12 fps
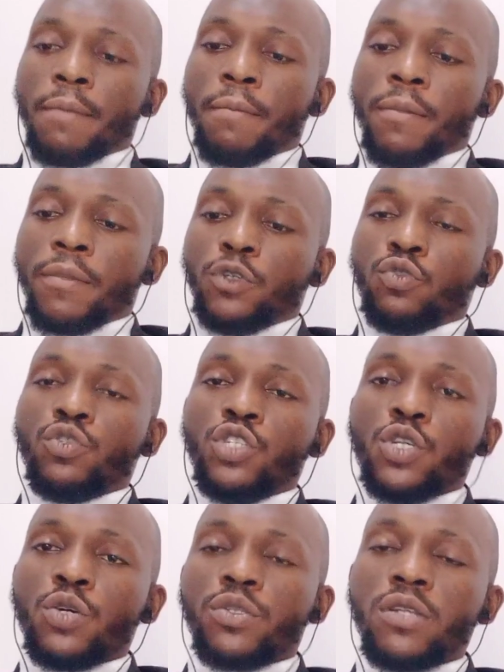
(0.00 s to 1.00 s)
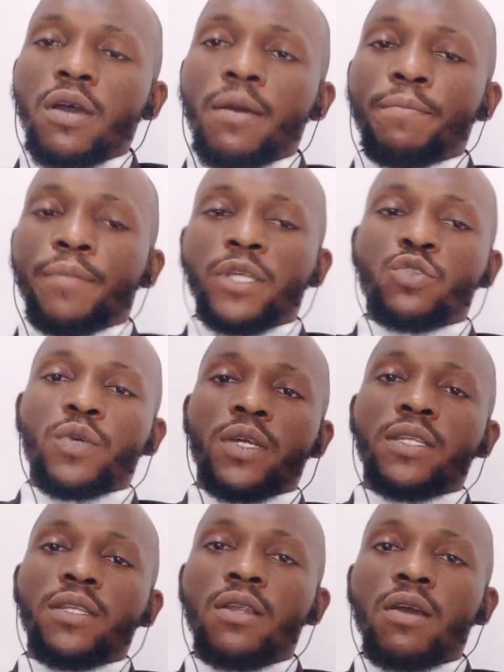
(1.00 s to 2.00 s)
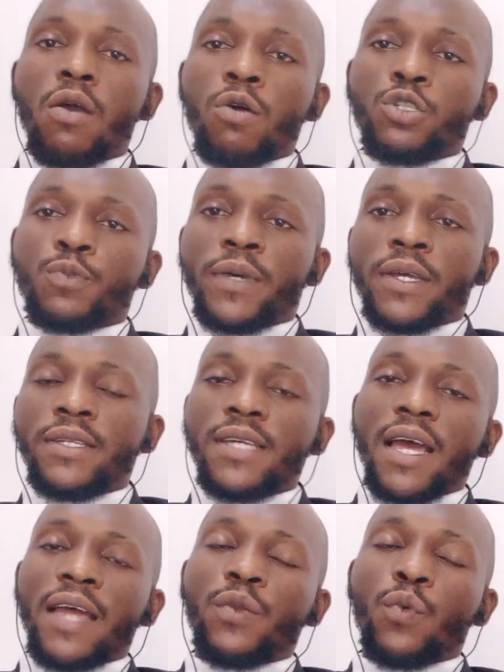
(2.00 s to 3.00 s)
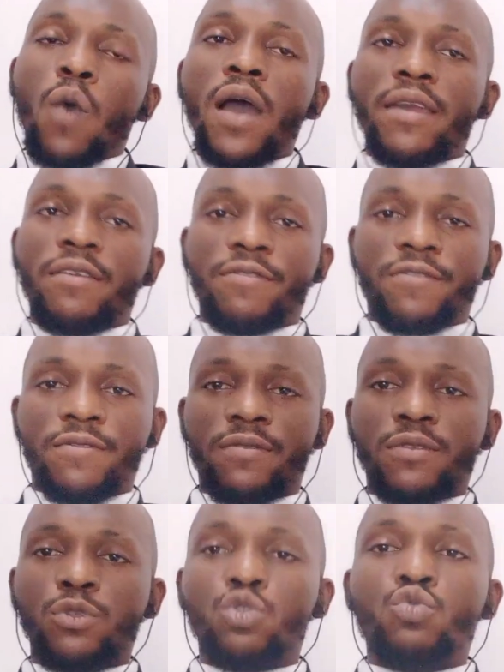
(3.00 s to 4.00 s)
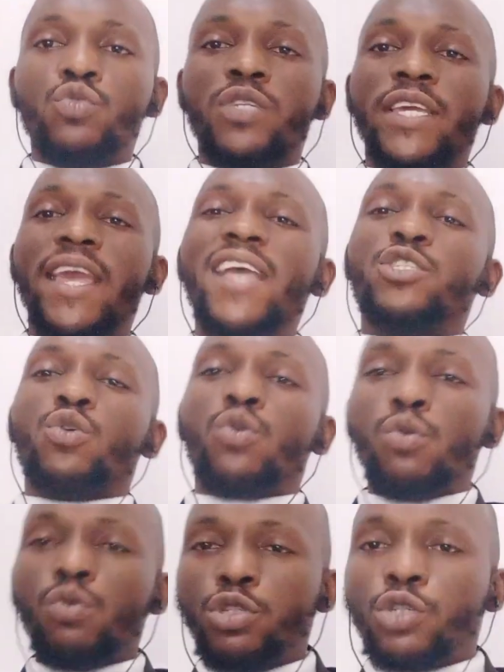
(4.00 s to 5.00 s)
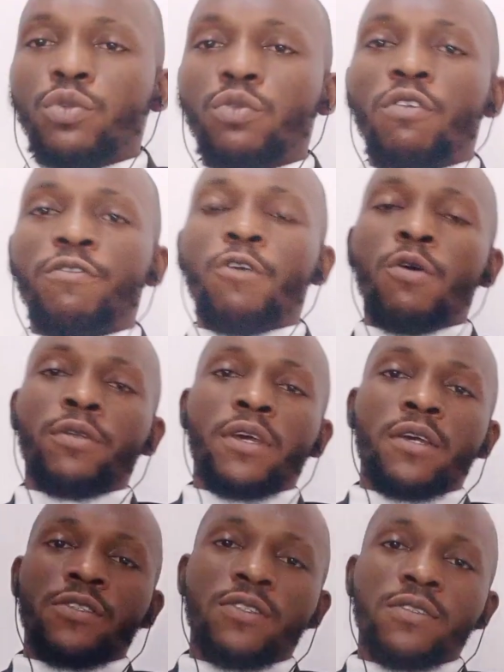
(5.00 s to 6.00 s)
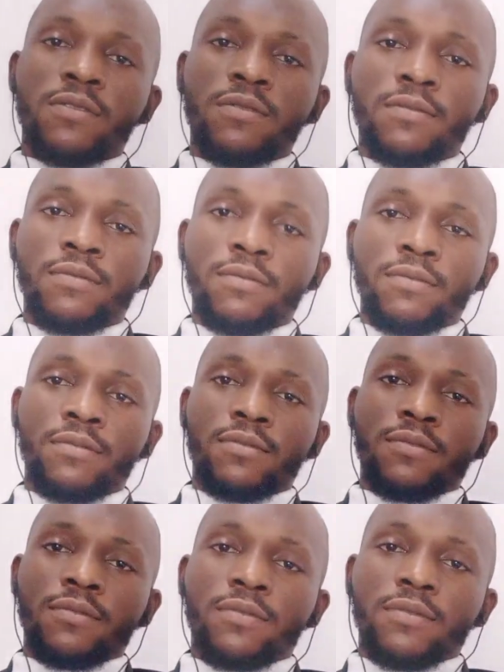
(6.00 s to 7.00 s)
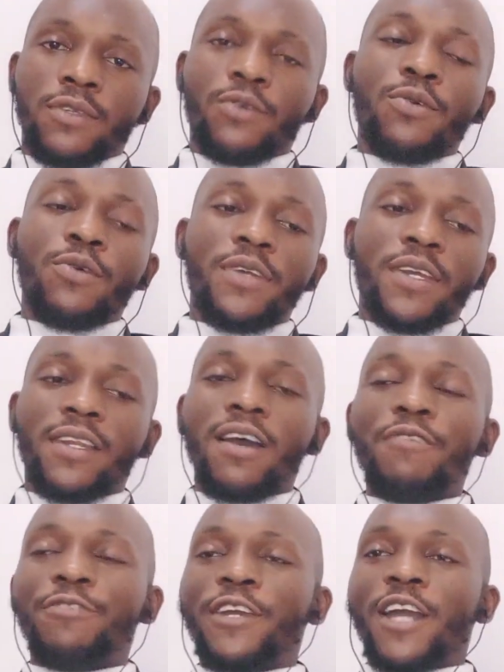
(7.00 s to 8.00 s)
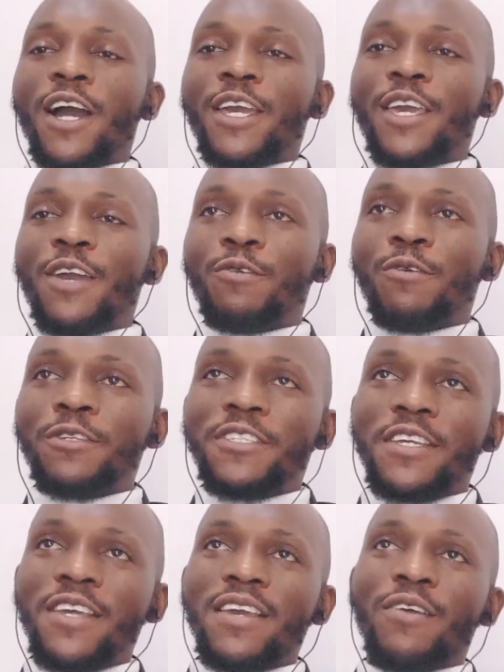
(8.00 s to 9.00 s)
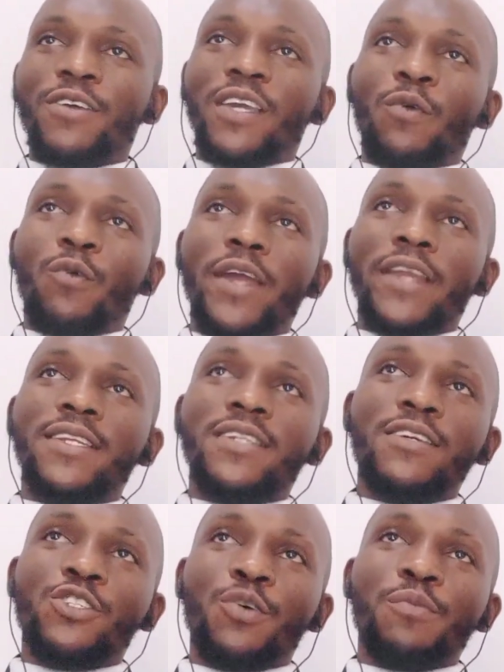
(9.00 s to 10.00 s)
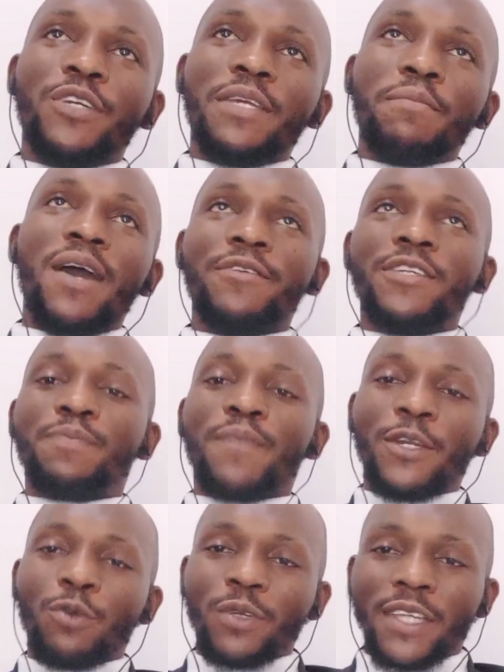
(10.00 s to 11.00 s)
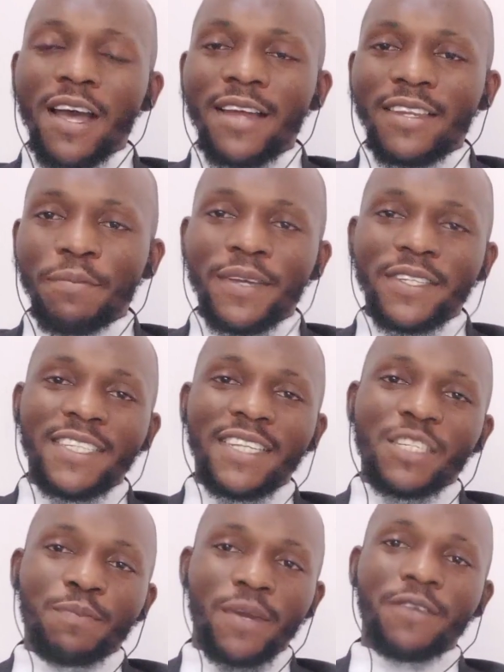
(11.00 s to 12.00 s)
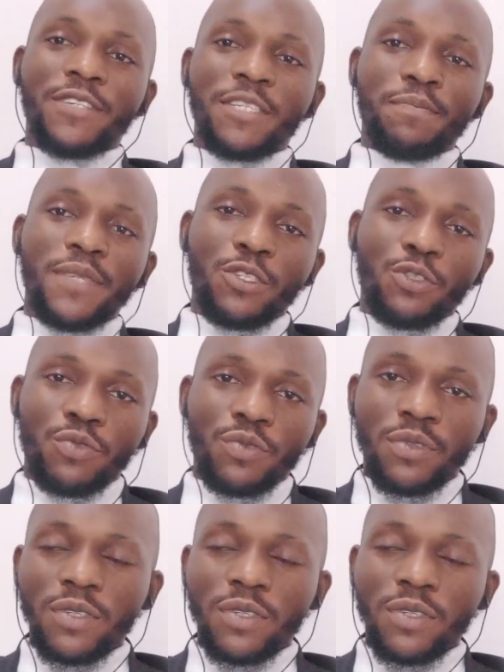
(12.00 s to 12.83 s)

A union between husband and wife to the exclusion of others. In Africa here, we'll say, okay, when somebody marries my daughter, the person has married me too.